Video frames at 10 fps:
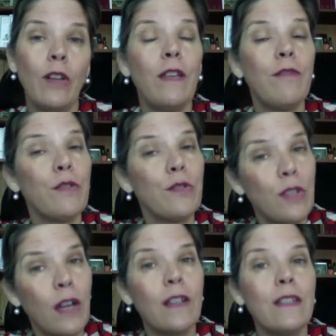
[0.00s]
if you're
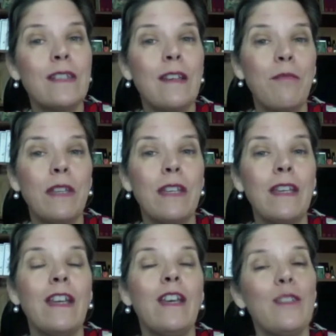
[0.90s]
starting something,
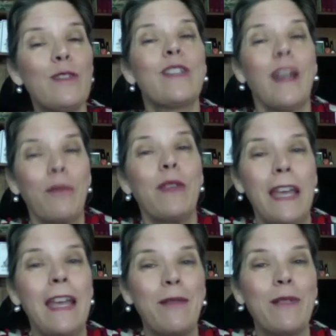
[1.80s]
you start with the
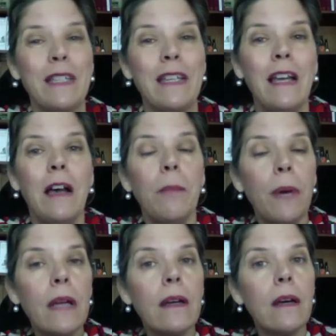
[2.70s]
equity.
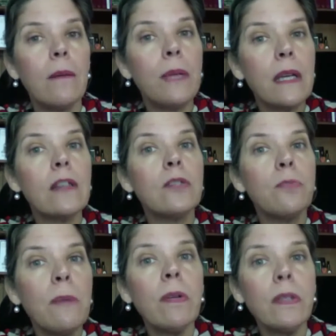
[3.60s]
But because
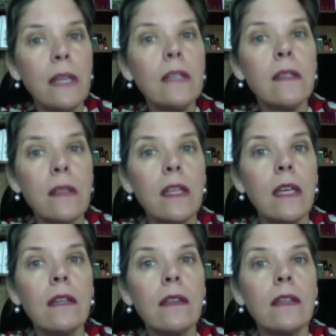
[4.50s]
people tend to
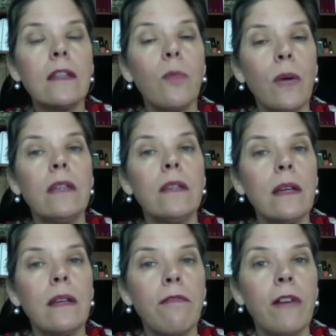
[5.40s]
think that the way to
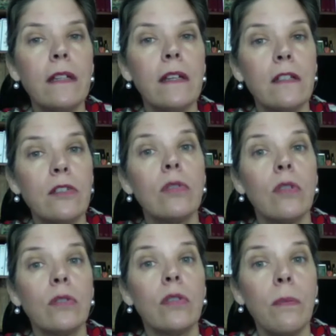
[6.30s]
get funded is to
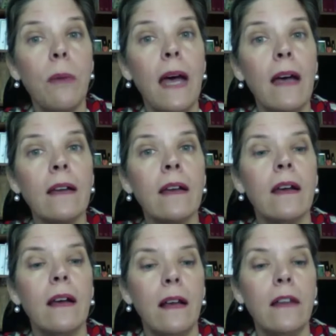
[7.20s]
go to the bank,
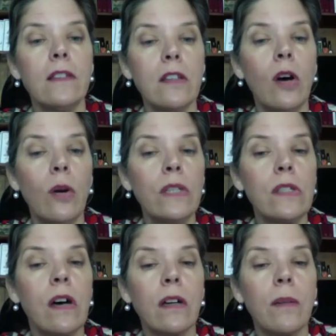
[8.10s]
let's go and
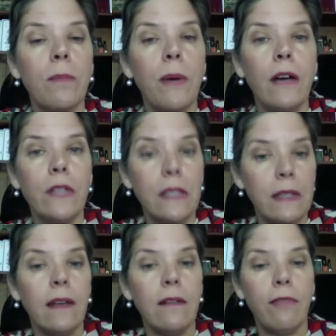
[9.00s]
talk about the debt